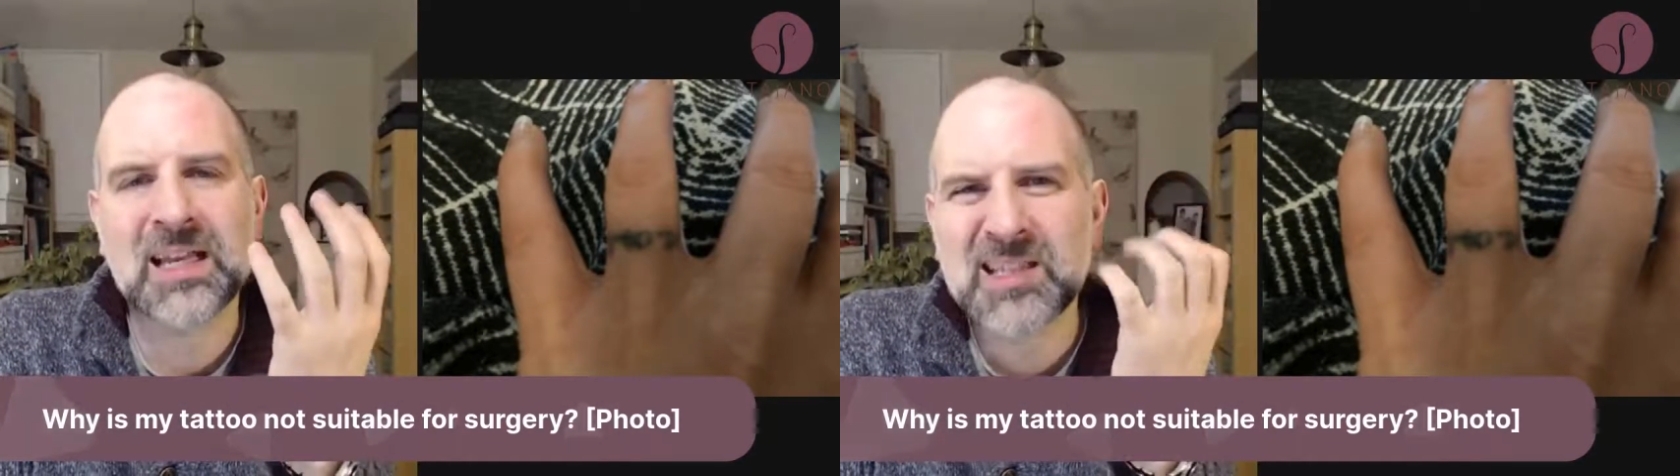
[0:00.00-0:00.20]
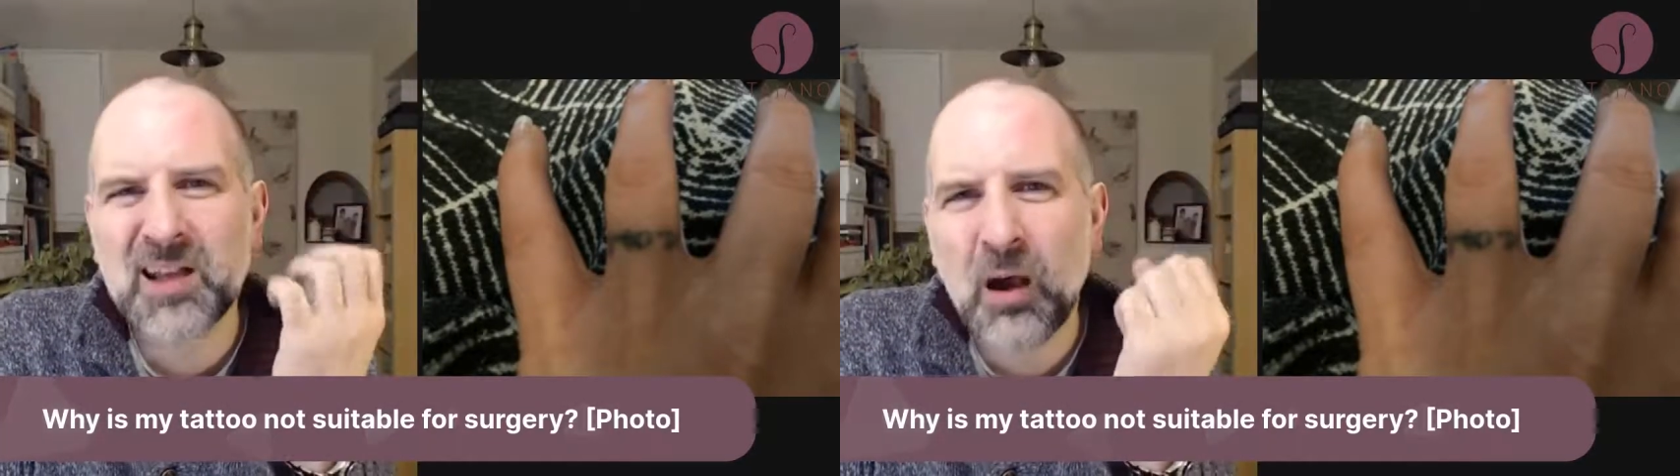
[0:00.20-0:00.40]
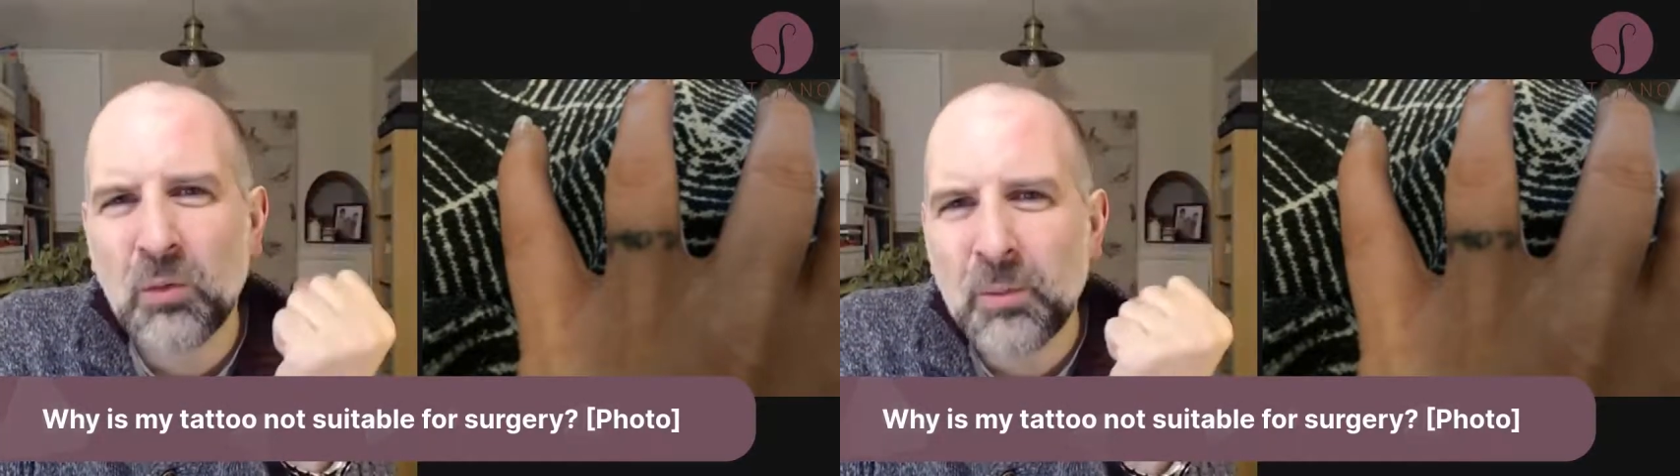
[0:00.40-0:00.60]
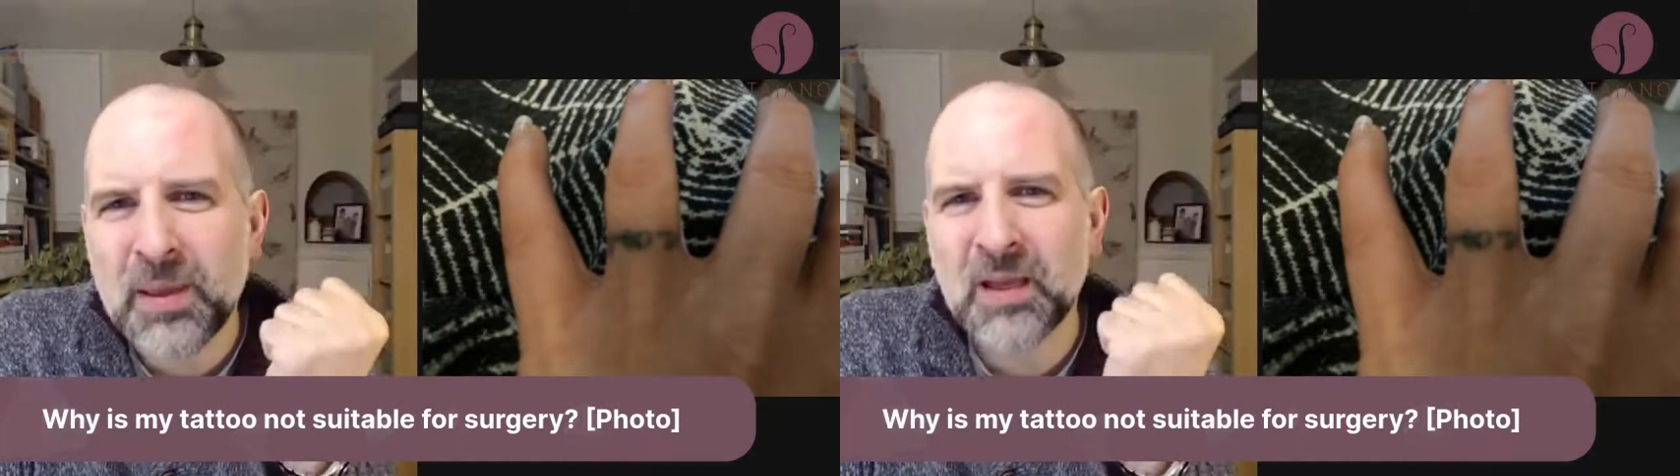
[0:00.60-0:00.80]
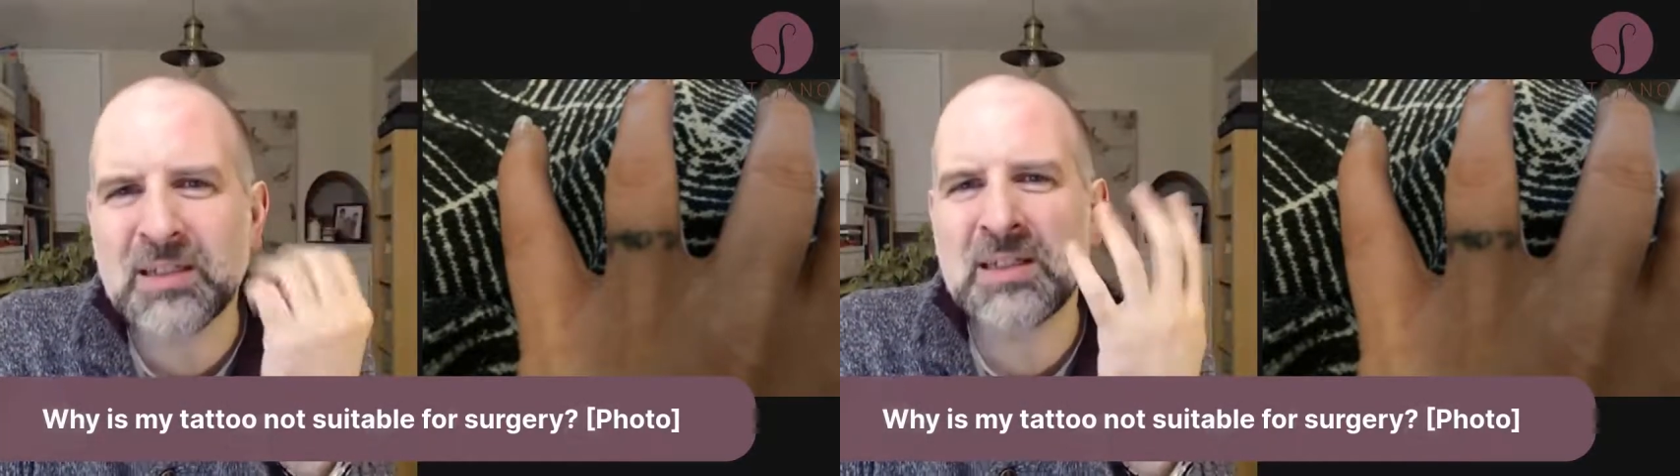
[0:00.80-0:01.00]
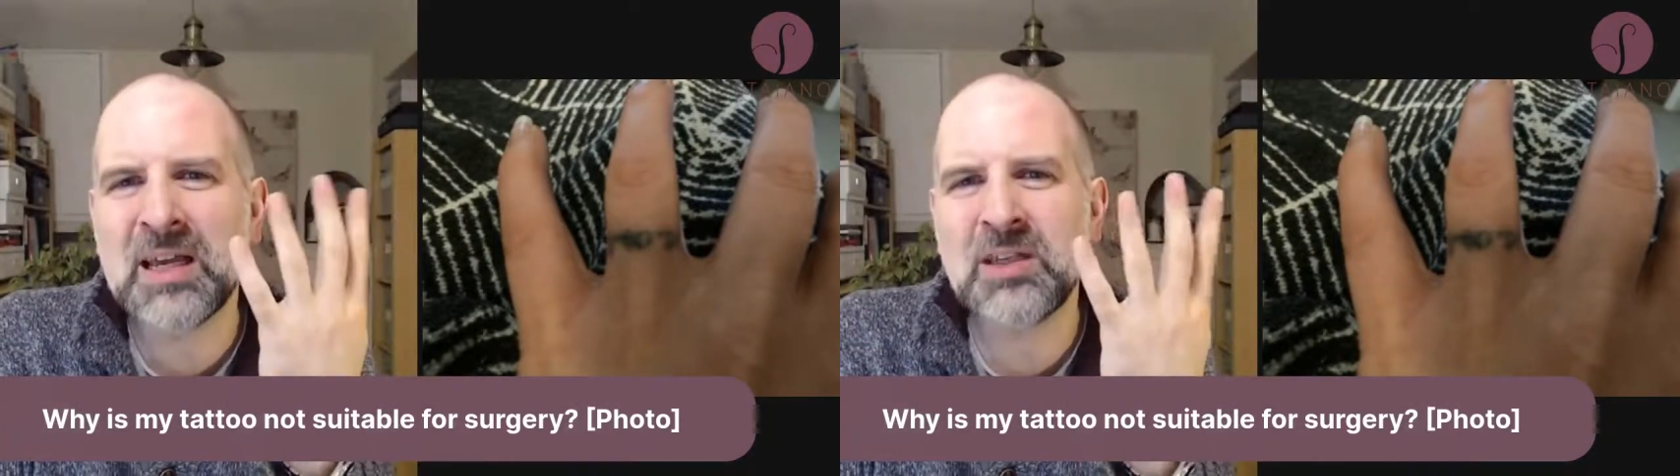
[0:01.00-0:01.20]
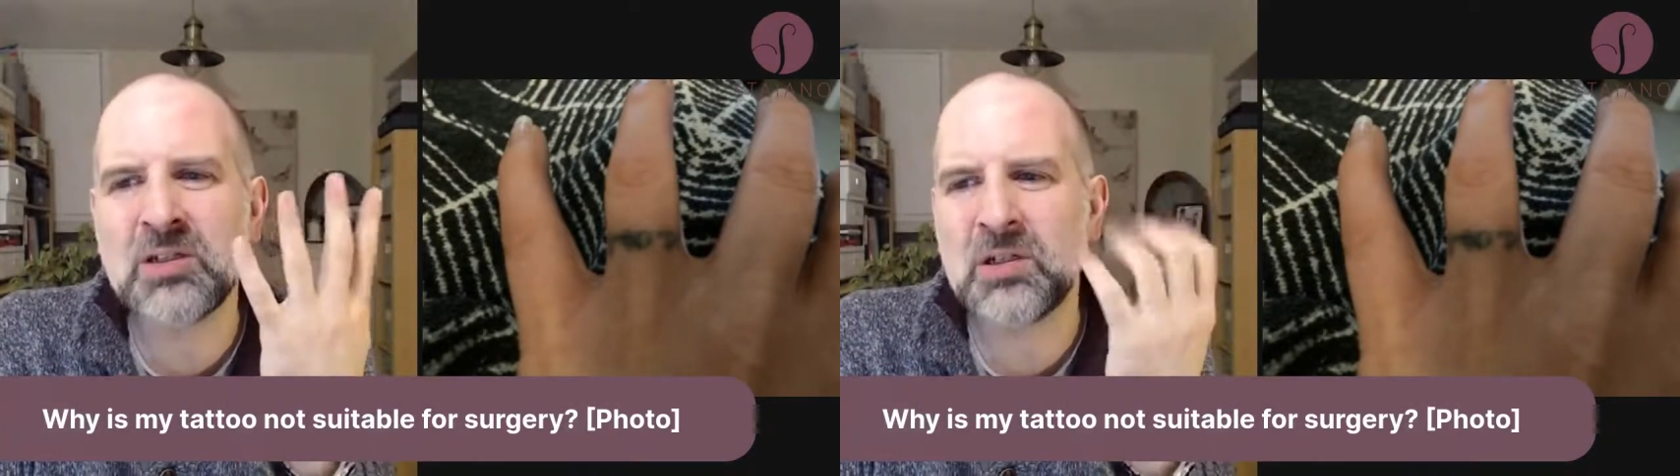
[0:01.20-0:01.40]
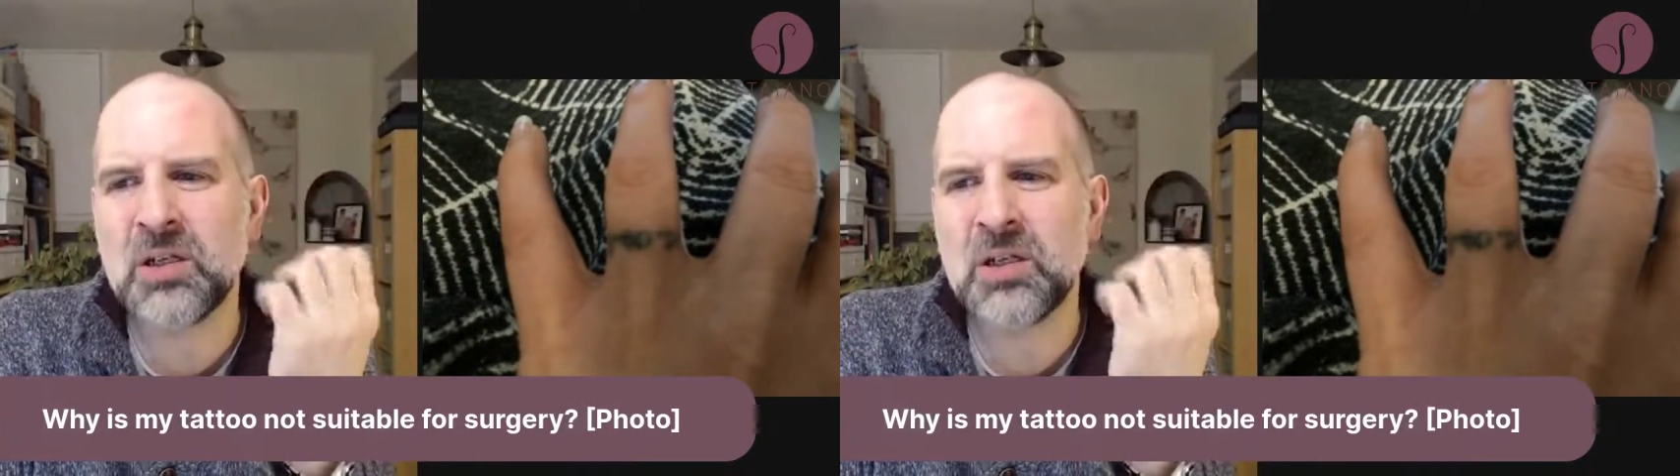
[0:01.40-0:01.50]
scar will be under tension,